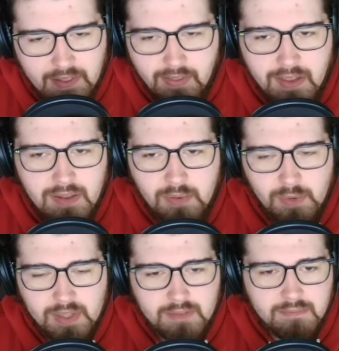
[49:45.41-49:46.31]
It's like, you don't
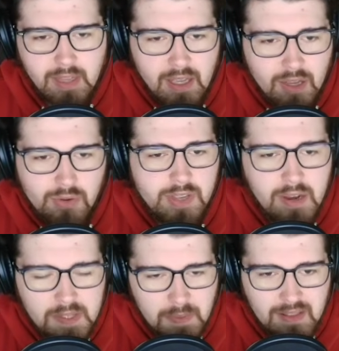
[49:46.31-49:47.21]
want to, who
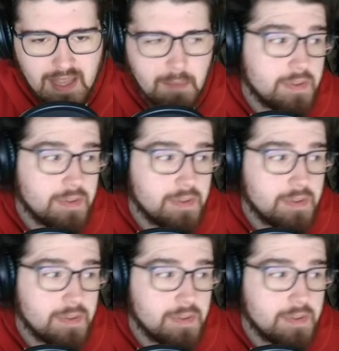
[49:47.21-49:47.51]
cares about that?